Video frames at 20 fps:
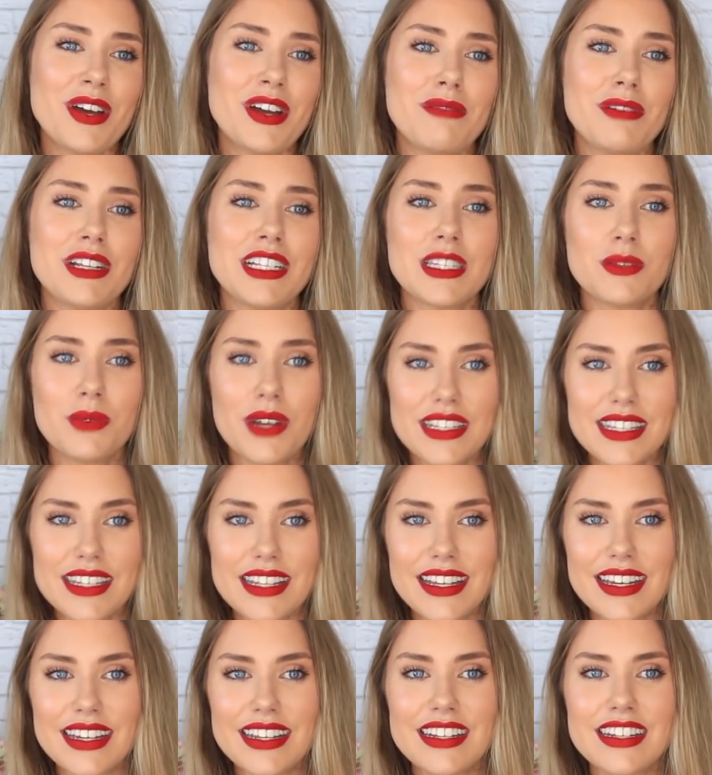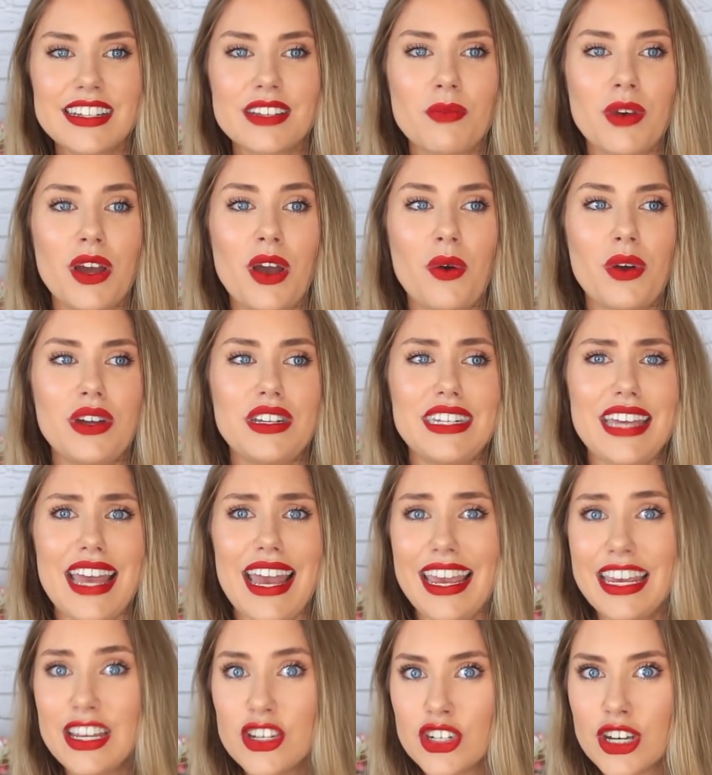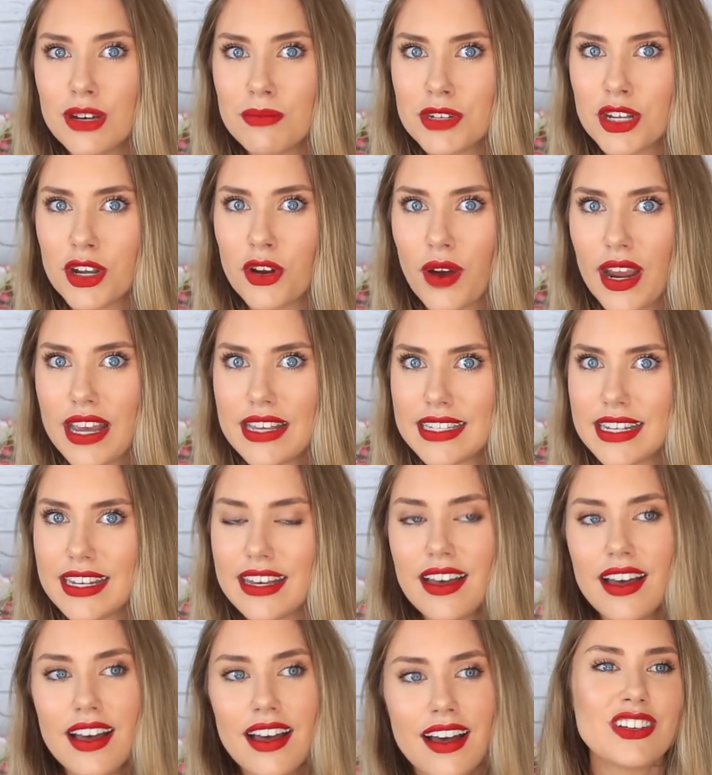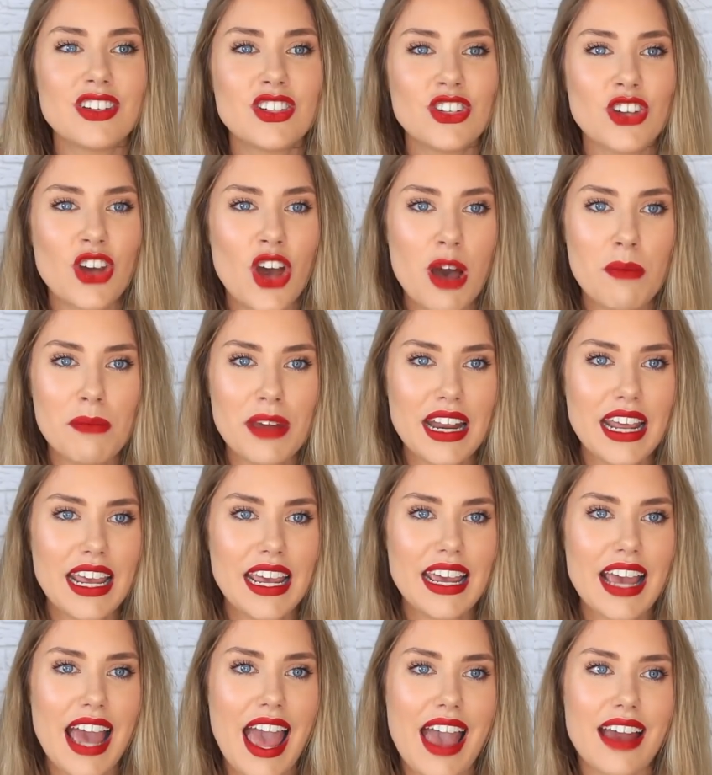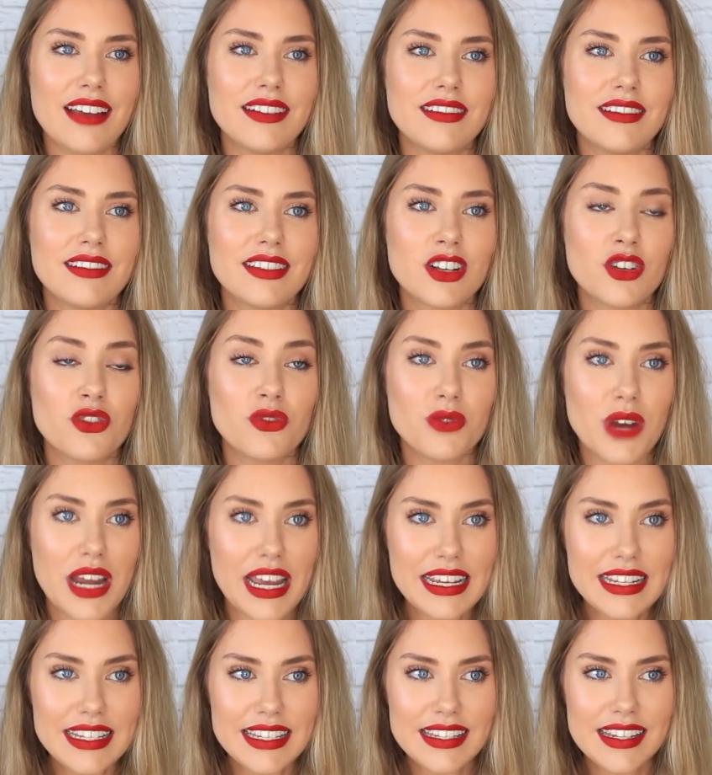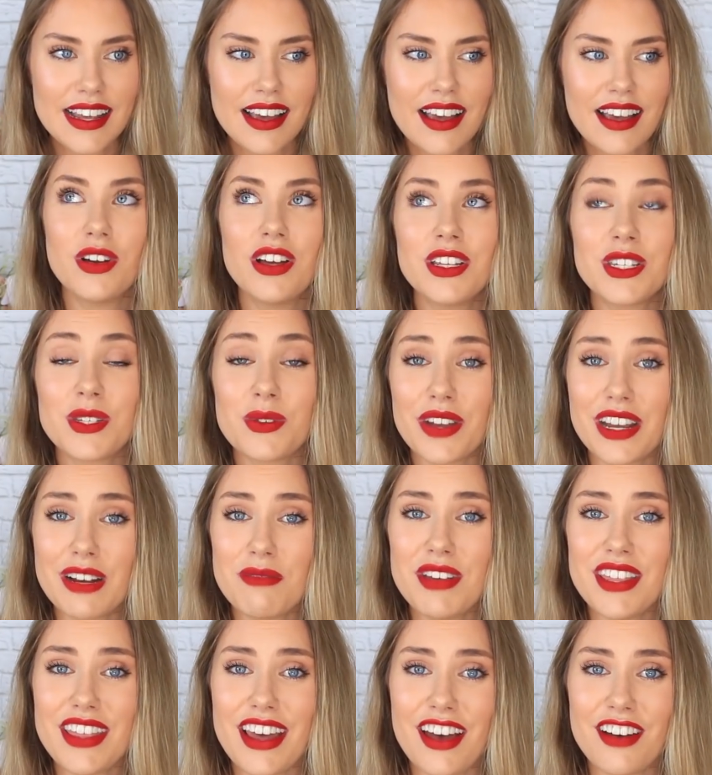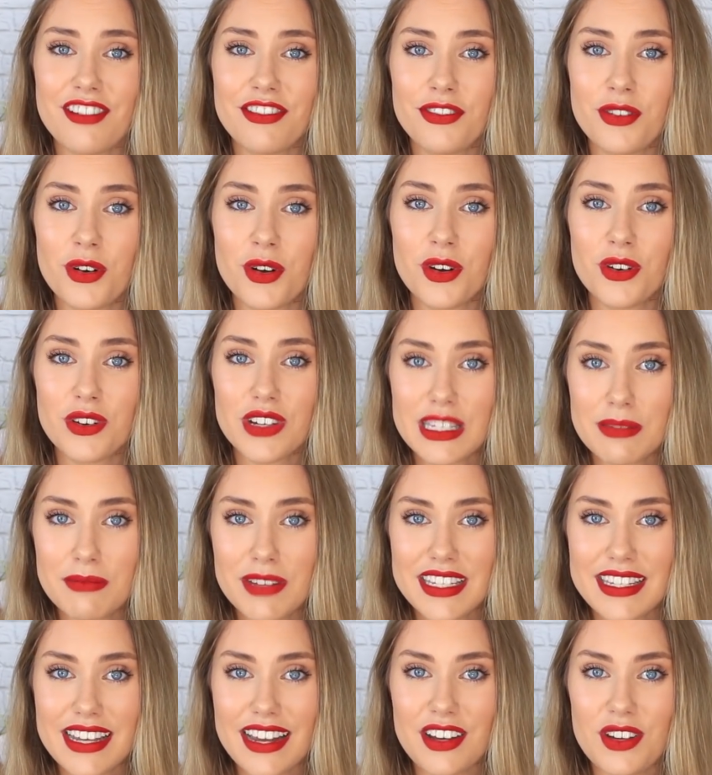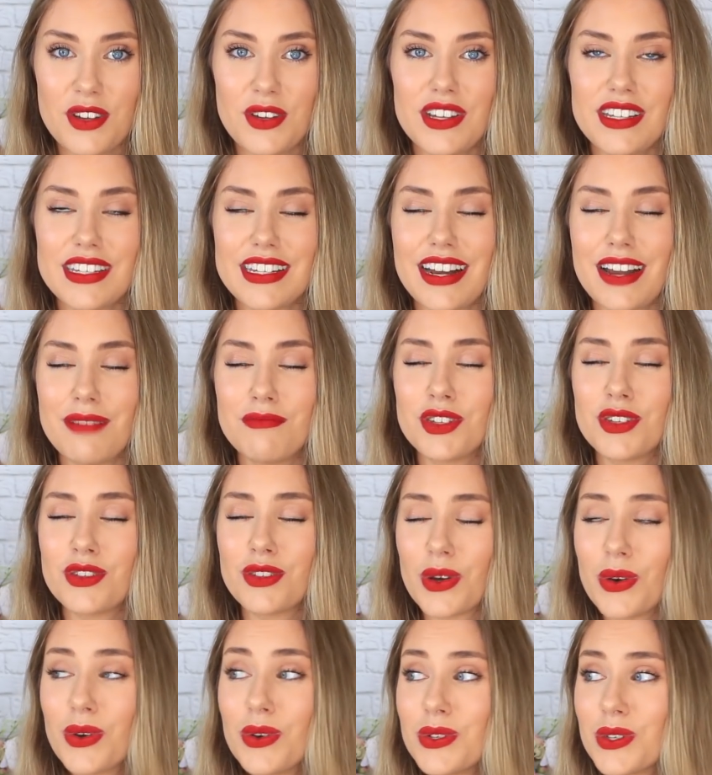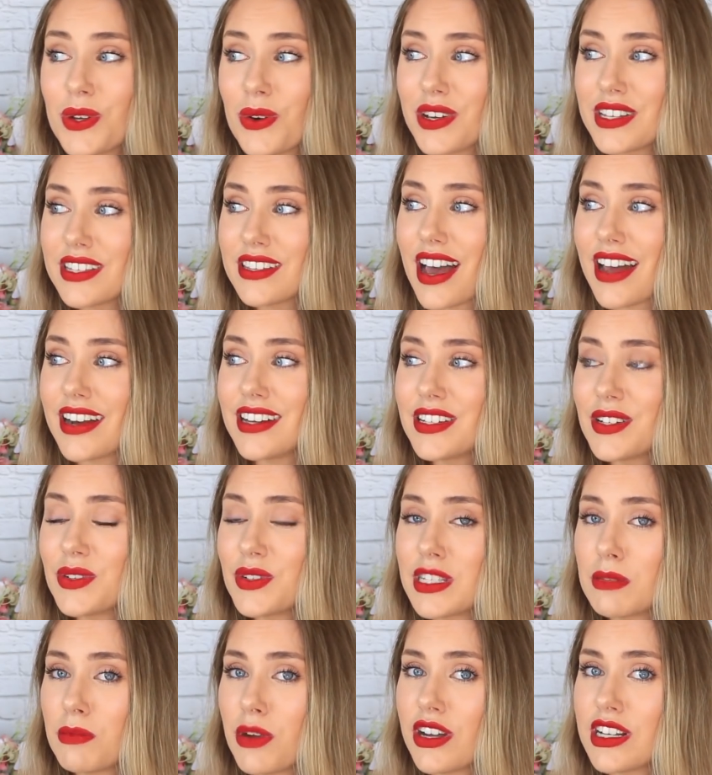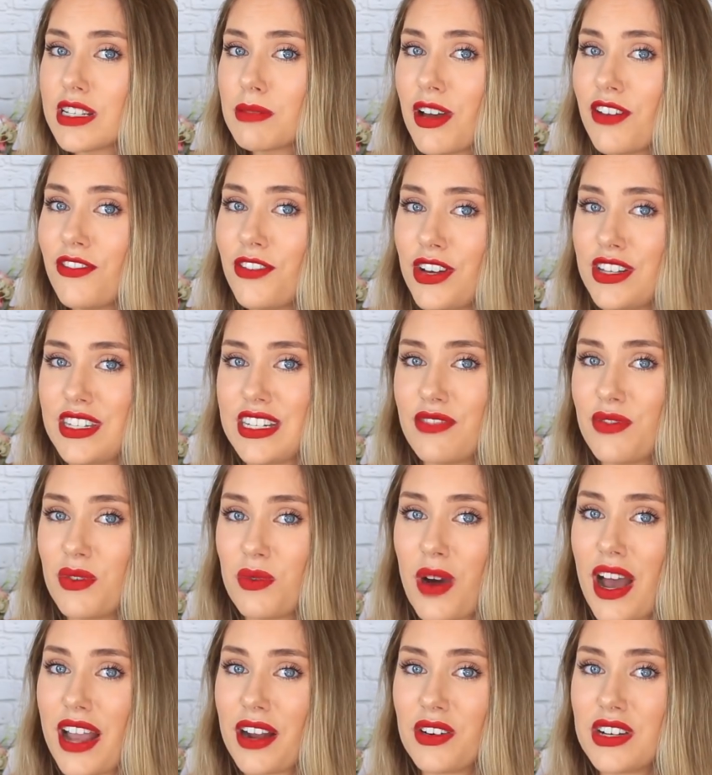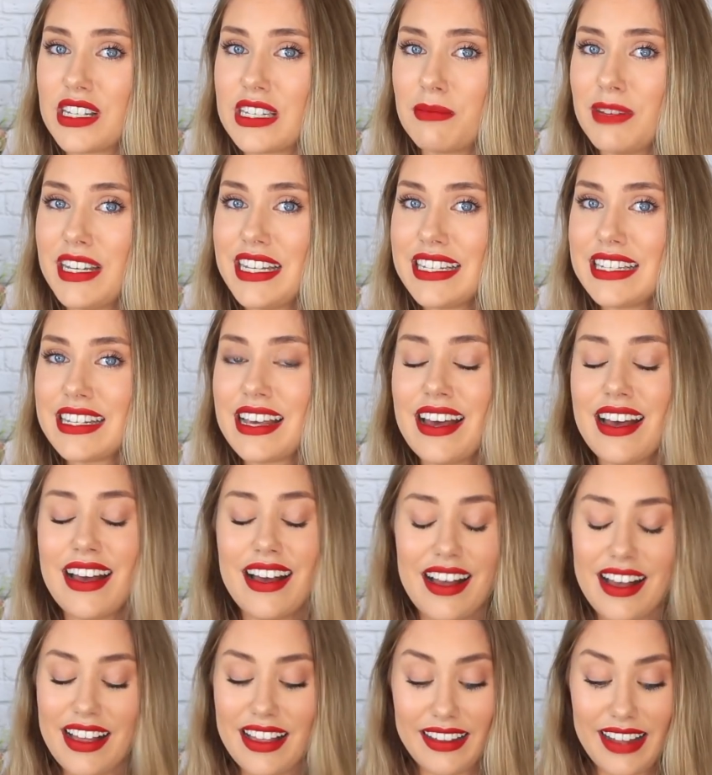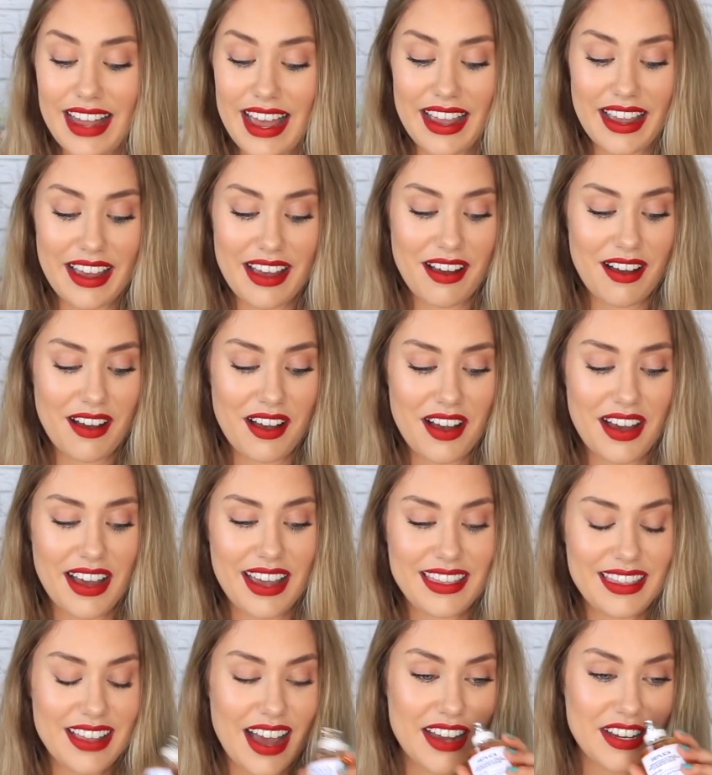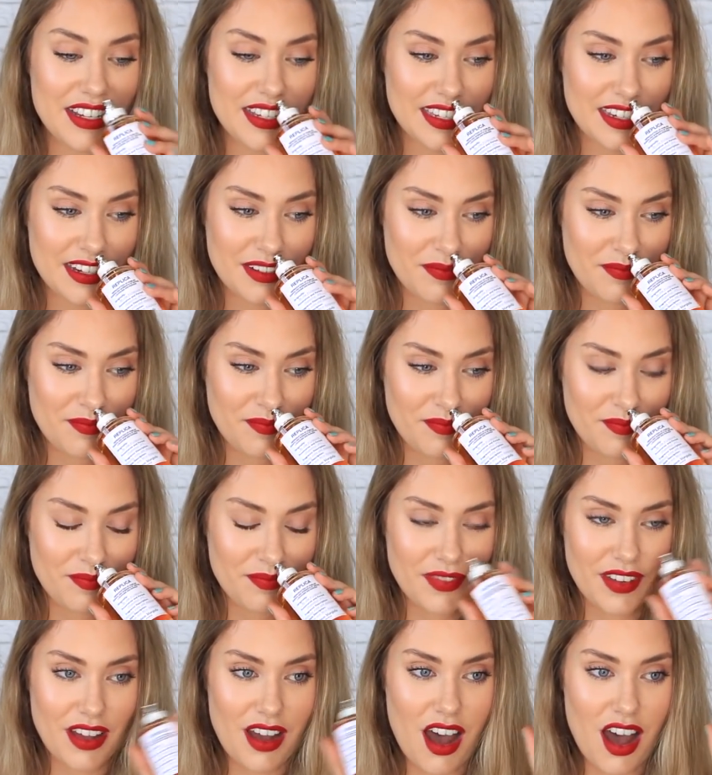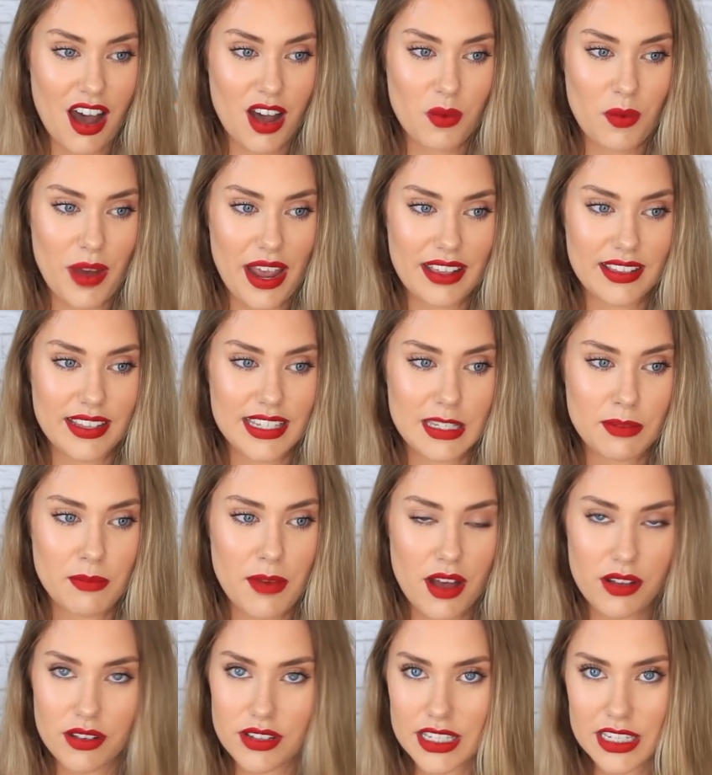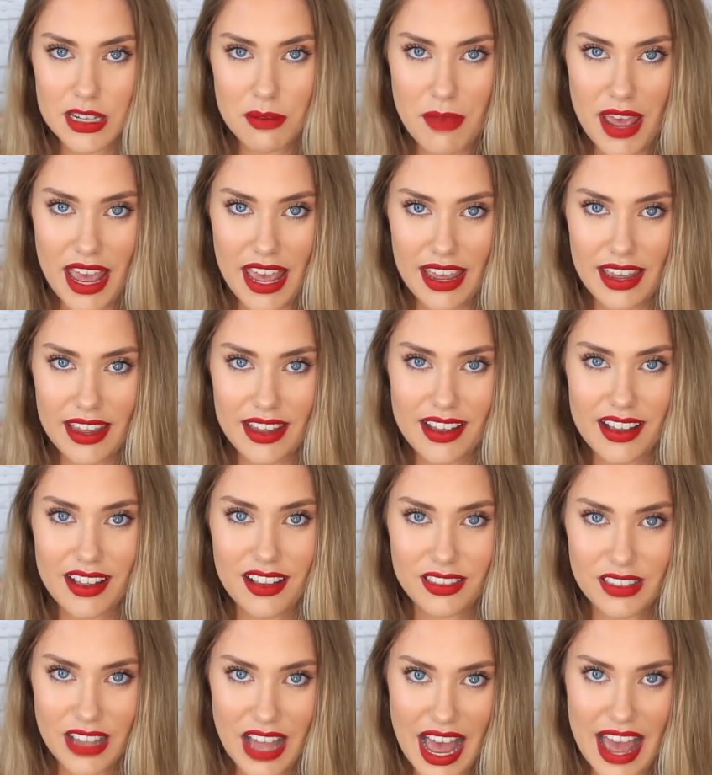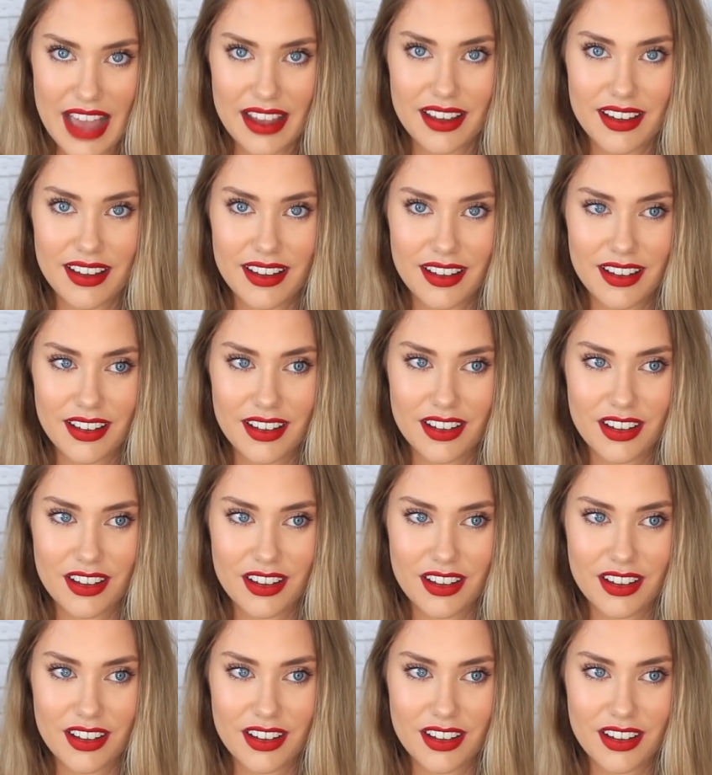we're going to be in Switzerland, we're going to Egypt, crazy, Germany and Greece. So we're going to be there for Christmas and New Year's, and I'm so, so excited to experience my first ever white Christmas. Like, oh, and I just can't wait. This smells to me like